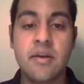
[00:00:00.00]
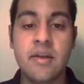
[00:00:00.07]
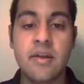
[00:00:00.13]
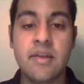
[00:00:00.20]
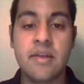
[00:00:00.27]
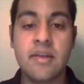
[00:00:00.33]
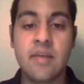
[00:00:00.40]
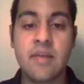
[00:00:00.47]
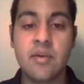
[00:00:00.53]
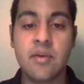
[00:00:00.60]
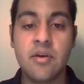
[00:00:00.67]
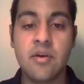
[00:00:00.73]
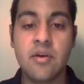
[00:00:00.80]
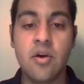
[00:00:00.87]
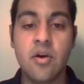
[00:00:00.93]
and
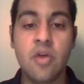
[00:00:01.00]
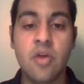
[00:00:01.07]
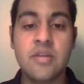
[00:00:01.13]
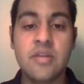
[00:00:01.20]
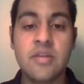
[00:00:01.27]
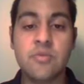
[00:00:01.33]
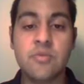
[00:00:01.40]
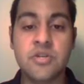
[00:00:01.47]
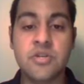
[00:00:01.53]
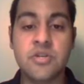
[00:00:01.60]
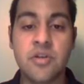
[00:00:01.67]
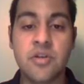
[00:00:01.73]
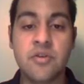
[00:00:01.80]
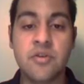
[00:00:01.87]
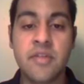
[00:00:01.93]
gamma all equal each
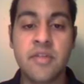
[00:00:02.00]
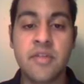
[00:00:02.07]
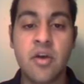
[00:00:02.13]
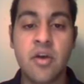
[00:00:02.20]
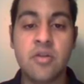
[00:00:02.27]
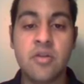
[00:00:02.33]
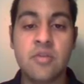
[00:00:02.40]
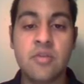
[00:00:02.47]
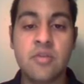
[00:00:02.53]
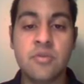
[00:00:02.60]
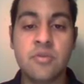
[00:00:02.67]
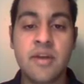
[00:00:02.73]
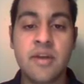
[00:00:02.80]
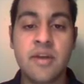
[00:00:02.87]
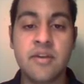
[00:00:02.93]
other and they all equal
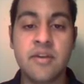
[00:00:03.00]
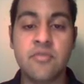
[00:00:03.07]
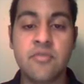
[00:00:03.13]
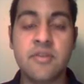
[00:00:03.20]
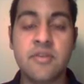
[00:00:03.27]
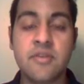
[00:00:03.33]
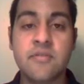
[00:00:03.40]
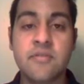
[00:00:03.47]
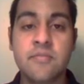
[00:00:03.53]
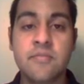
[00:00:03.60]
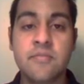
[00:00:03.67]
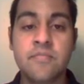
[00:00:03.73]
90 degrees.